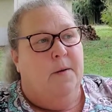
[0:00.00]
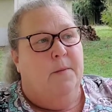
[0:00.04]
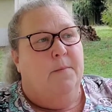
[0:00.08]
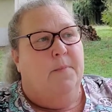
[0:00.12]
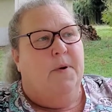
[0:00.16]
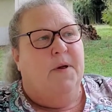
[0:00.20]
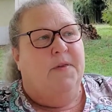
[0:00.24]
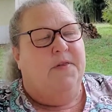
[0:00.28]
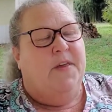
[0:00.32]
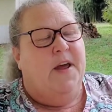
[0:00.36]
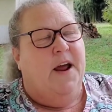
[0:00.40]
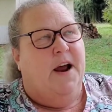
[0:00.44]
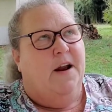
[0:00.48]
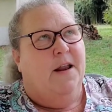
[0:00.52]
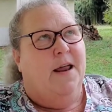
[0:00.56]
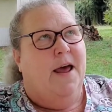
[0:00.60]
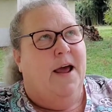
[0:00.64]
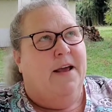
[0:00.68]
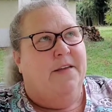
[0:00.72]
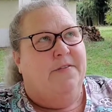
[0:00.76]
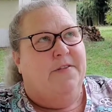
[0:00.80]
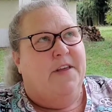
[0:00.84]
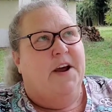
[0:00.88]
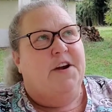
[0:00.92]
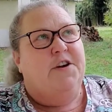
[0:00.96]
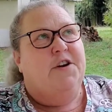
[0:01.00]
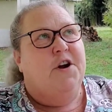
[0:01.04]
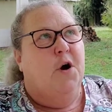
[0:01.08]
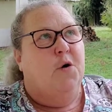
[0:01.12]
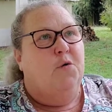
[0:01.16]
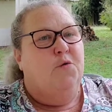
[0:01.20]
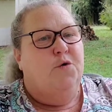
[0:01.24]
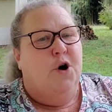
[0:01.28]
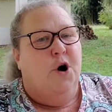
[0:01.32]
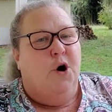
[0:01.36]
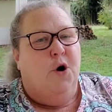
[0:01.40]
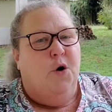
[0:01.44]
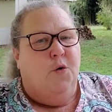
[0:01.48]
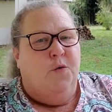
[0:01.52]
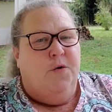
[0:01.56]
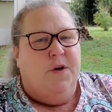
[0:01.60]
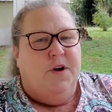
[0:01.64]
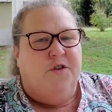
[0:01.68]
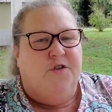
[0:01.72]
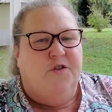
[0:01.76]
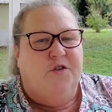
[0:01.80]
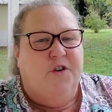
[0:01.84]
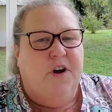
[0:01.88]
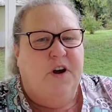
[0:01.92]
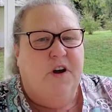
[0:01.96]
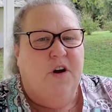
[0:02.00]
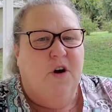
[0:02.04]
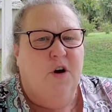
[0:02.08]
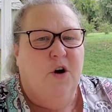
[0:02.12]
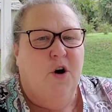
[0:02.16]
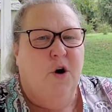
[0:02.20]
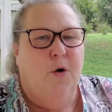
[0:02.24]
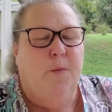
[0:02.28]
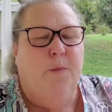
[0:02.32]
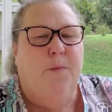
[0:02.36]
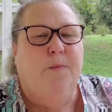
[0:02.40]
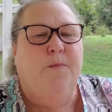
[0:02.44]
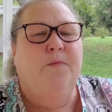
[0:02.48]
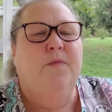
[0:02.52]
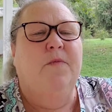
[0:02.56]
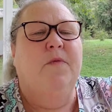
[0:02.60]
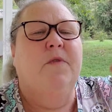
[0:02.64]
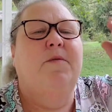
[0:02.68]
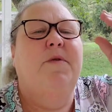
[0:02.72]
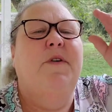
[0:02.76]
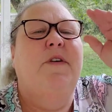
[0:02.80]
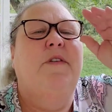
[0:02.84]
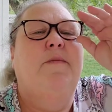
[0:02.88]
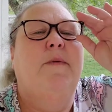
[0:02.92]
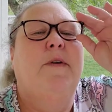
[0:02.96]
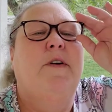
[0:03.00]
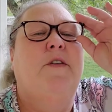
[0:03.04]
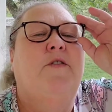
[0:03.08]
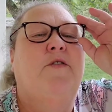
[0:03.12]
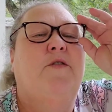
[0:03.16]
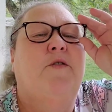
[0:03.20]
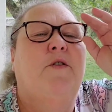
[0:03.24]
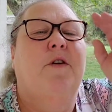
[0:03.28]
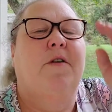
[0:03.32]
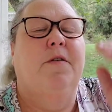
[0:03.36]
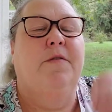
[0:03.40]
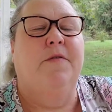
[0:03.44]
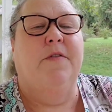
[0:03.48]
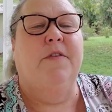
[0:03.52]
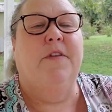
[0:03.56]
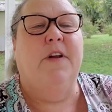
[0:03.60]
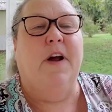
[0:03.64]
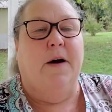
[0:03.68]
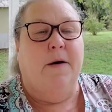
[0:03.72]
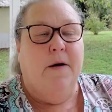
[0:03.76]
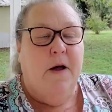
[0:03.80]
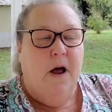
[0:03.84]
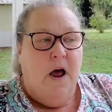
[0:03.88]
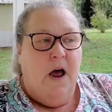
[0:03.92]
but they don't know that let me just make sure. Yeah.